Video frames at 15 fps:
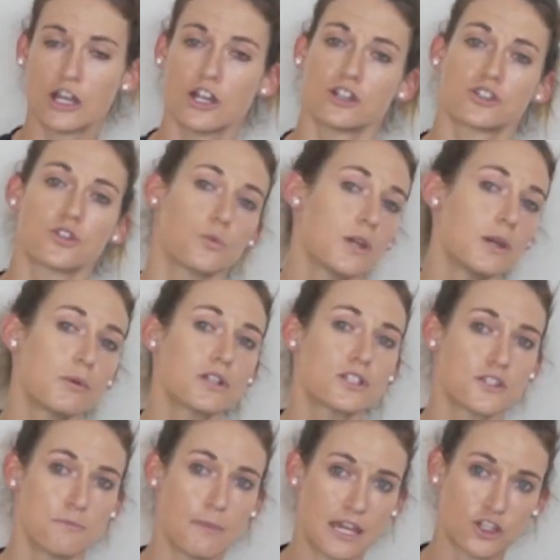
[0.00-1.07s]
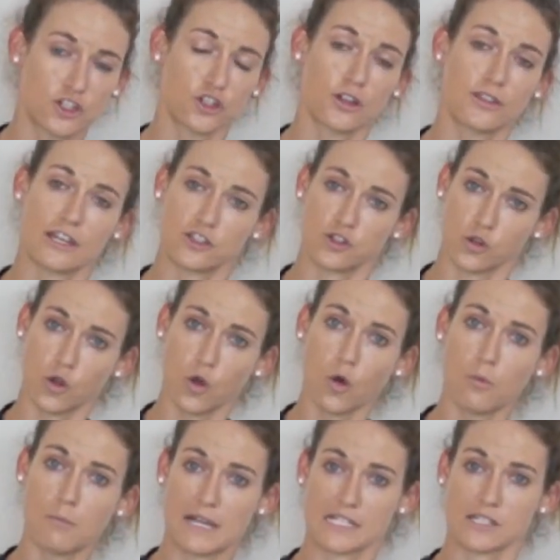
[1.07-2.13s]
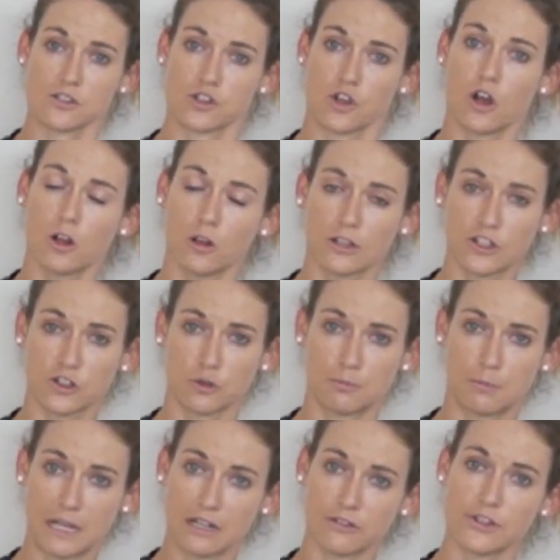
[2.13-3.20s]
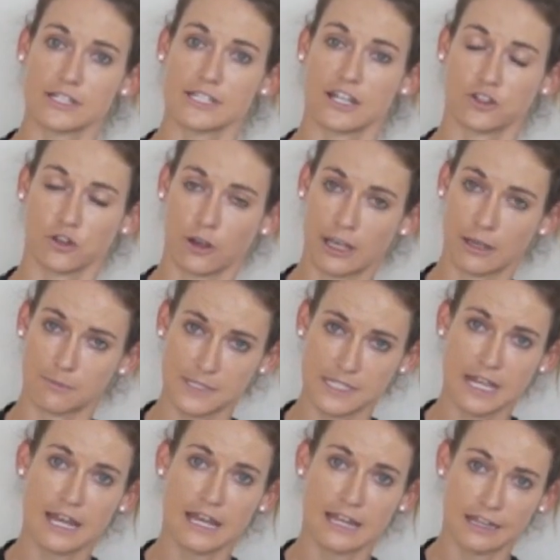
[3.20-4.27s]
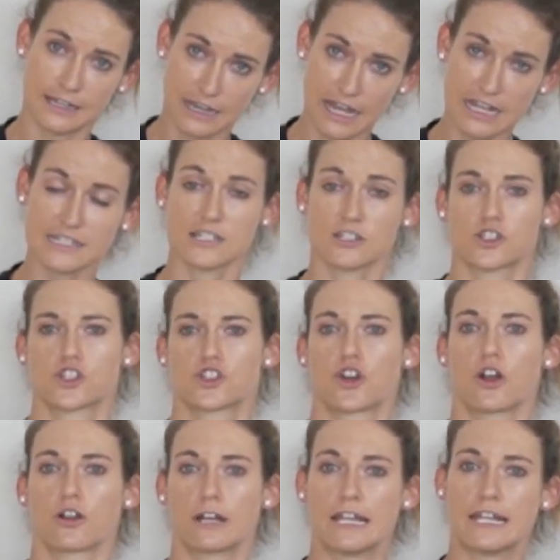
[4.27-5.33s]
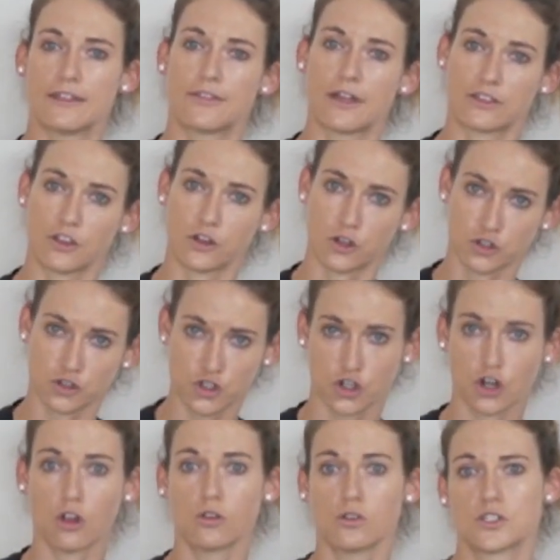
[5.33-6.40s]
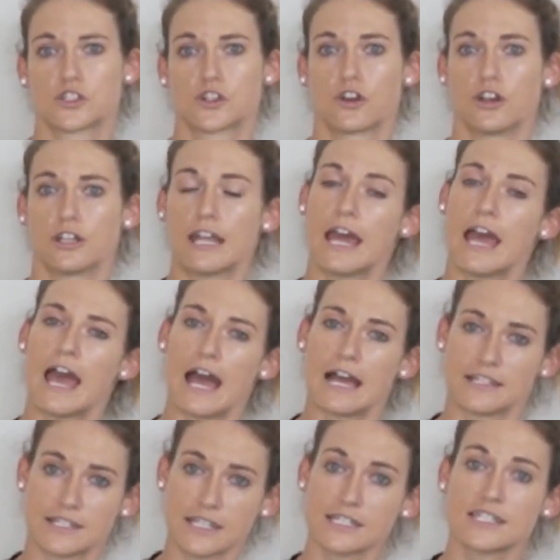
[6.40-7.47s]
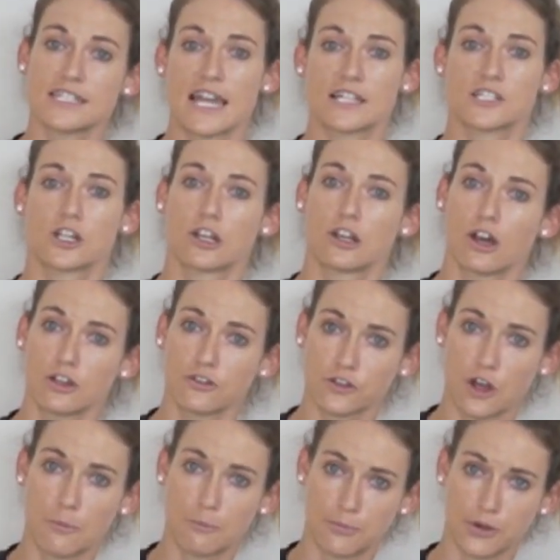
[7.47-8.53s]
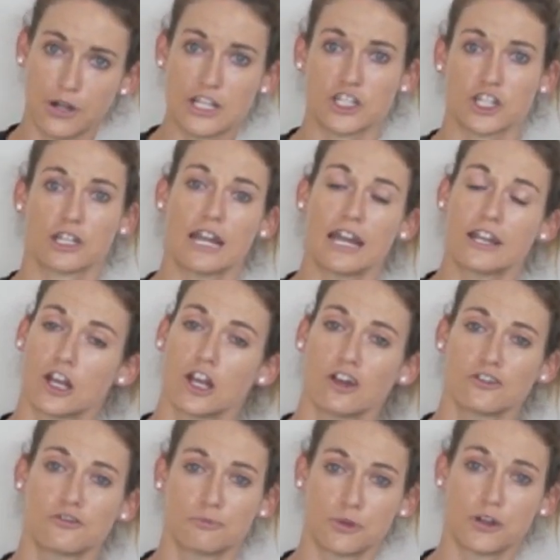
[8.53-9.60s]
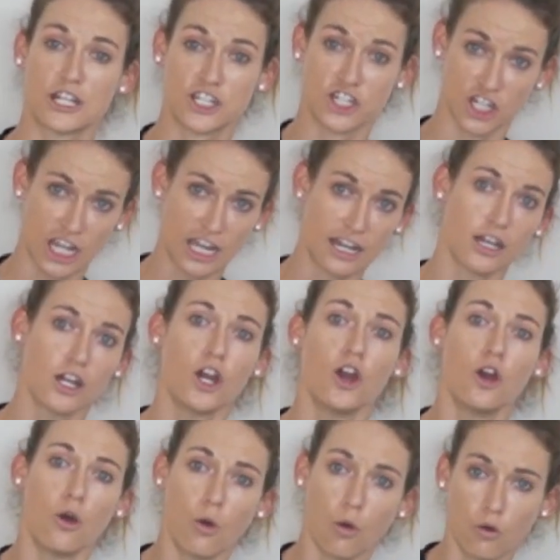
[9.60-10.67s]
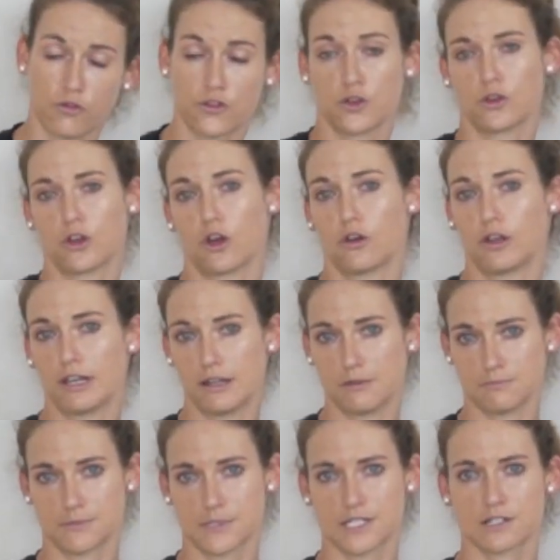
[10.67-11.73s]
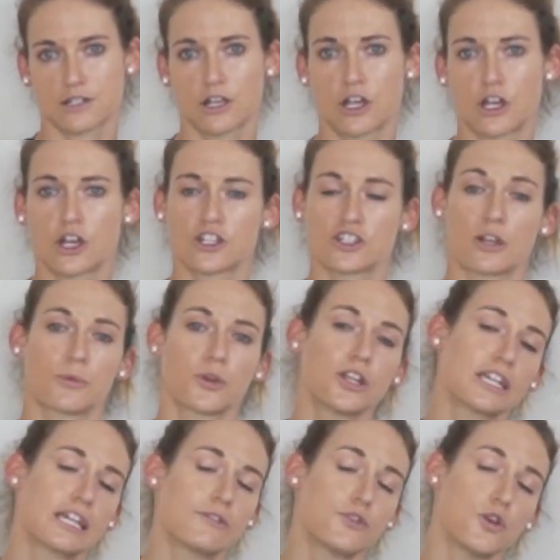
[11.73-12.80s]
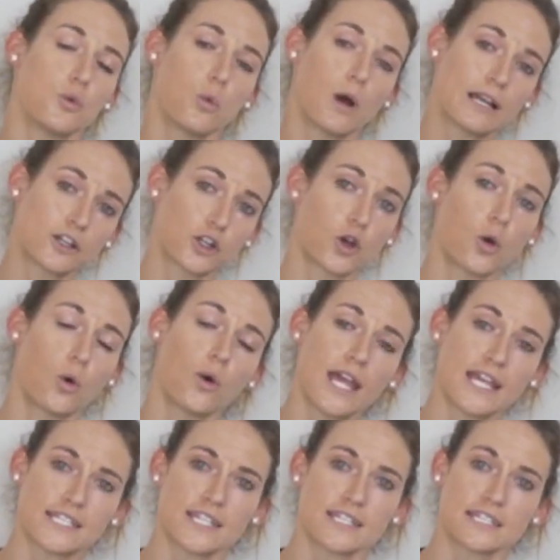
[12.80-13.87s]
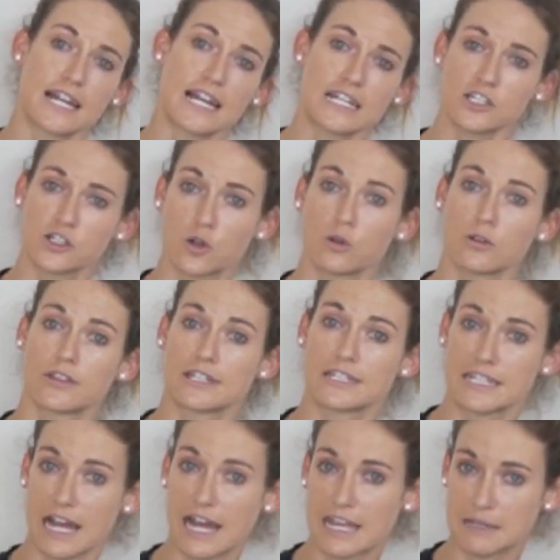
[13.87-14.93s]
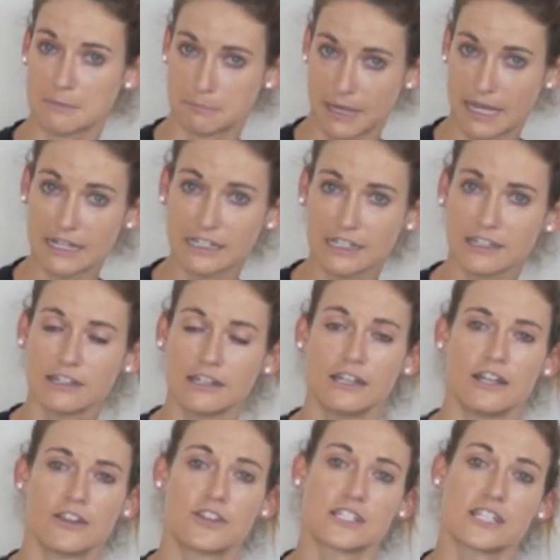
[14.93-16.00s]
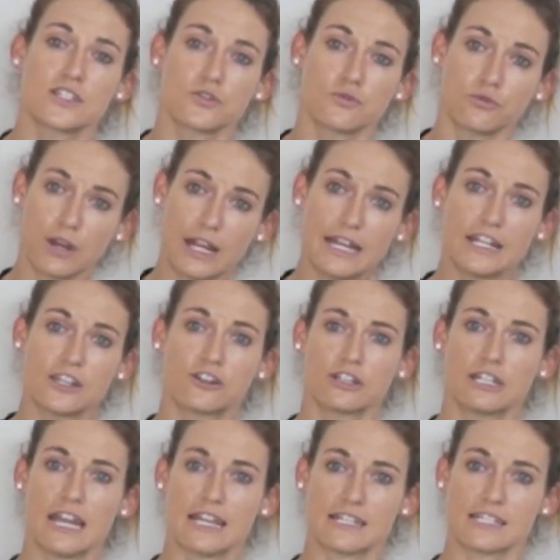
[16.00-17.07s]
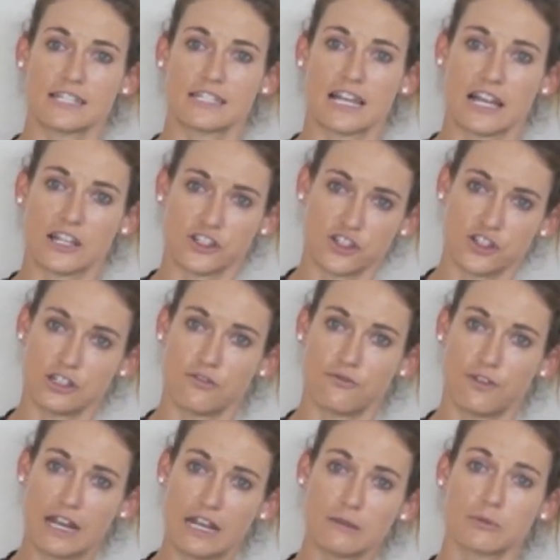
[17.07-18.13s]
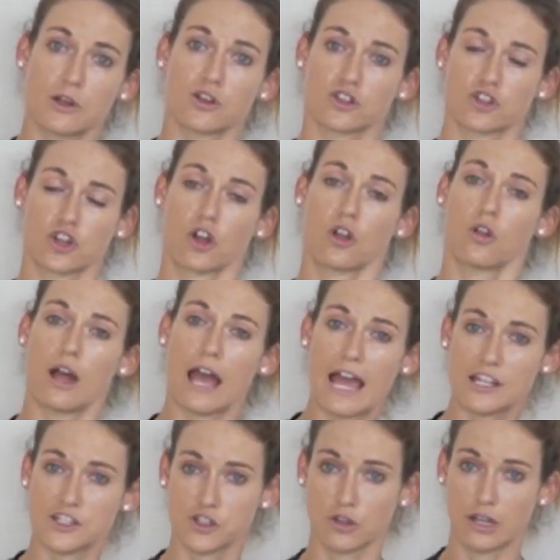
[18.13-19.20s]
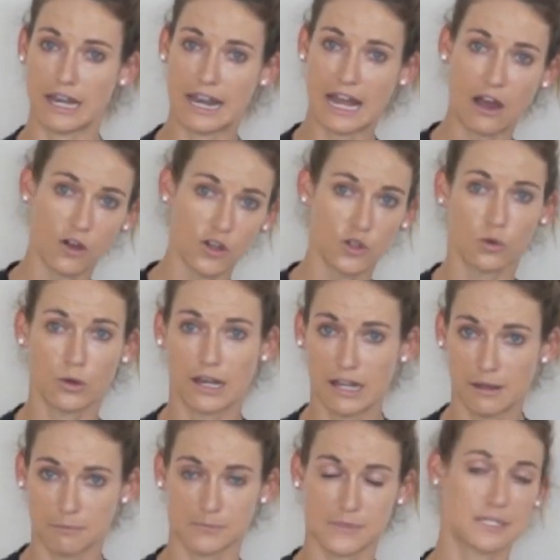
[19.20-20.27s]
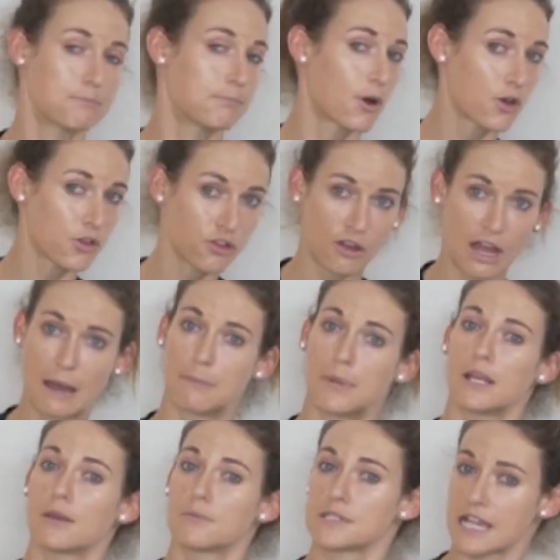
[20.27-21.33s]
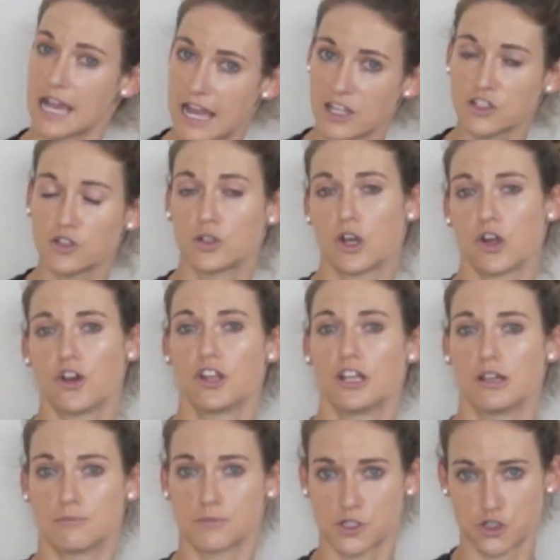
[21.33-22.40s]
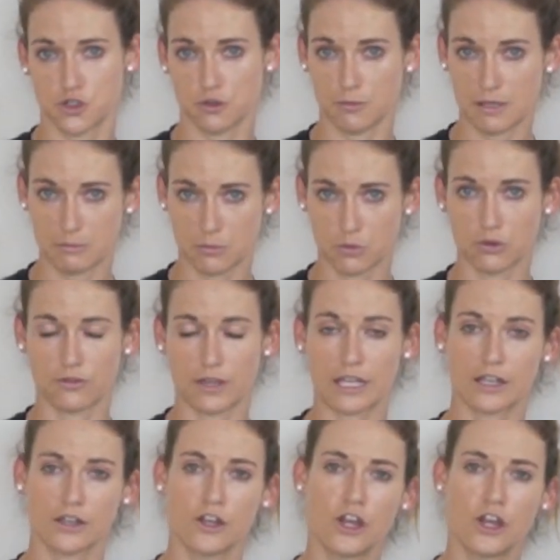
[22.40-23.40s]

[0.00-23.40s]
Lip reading: So we want to make sure that your core muscles are holding your pelvis and your hips nice and strongly, that the control is good, as this takes a lot of compression lot of pressure off your lower limbs. So I'm going to give you one core exercise called the dying bug. This is a really good exercise to develop control as you allow your limbs, both your upper limbs and your lower limbs, to be moving.